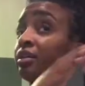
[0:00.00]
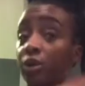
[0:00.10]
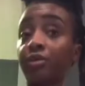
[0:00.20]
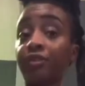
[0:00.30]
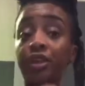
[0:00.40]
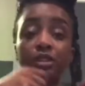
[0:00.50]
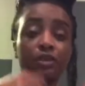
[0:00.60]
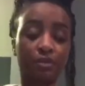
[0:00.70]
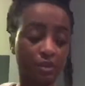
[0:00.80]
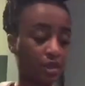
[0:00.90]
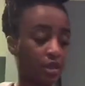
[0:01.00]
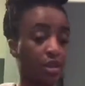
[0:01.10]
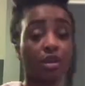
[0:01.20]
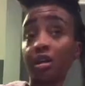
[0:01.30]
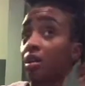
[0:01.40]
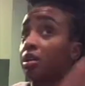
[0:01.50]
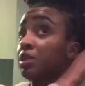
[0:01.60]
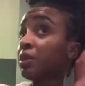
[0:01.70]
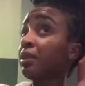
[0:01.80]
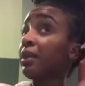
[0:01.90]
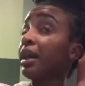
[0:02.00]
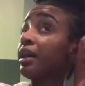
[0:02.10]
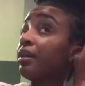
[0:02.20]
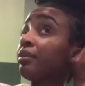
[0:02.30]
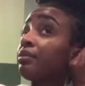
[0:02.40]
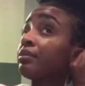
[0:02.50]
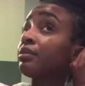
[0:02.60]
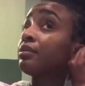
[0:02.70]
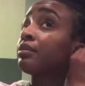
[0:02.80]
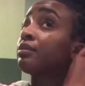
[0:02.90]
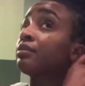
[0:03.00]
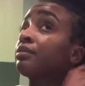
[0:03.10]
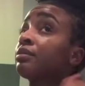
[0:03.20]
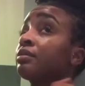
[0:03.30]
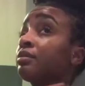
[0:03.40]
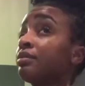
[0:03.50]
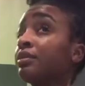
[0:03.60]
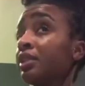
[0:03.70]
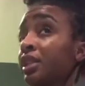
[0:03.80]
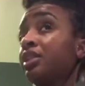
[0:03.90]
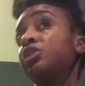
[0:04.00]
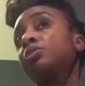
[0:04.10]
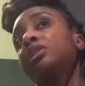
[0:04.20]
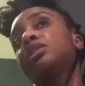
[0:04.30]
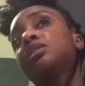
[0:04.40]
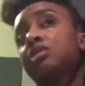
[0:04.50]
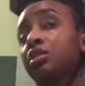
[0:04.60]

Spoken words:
Well, first, I'm going to split my hair and get the two pieces.